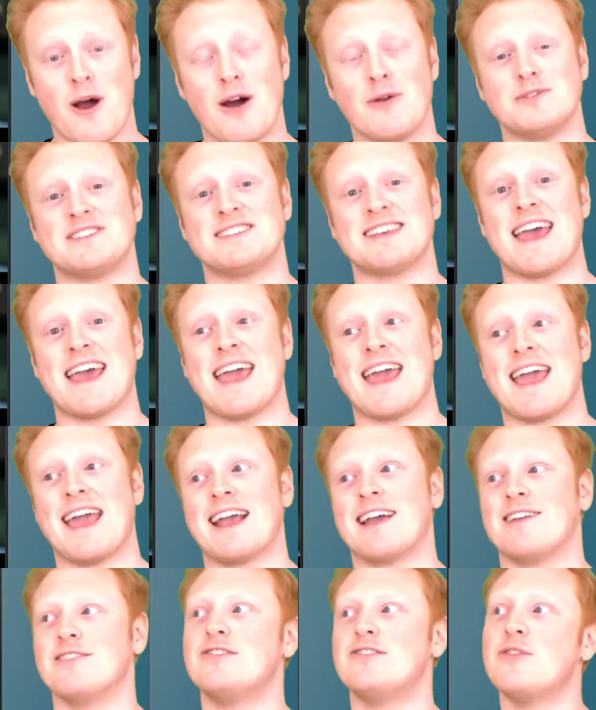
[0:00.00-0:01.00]
I was
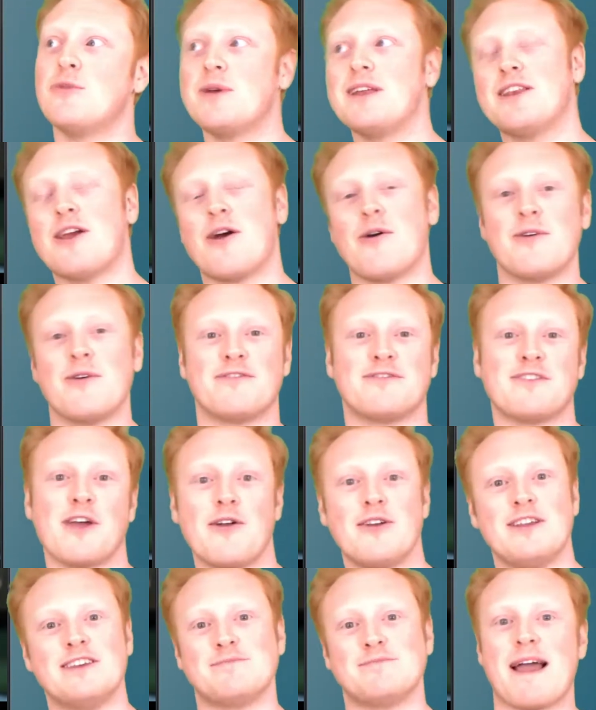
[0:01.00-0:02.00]
saying, do we know if
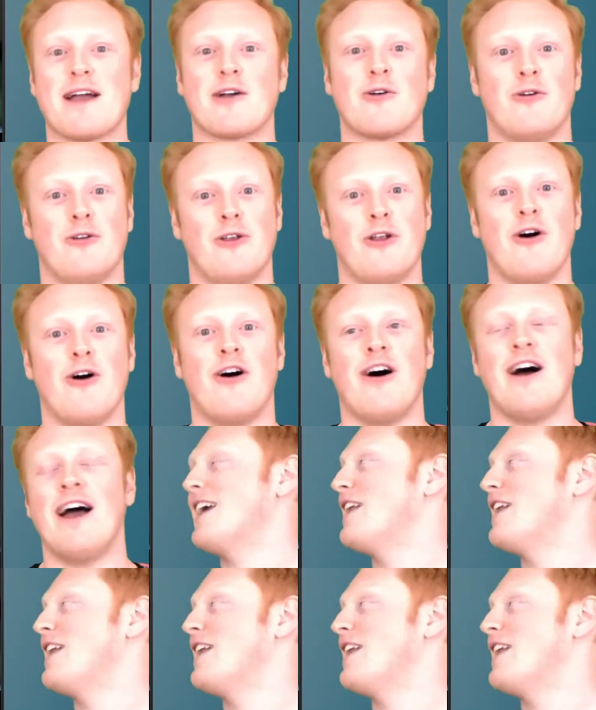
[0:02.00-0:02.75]
Tony's back or not?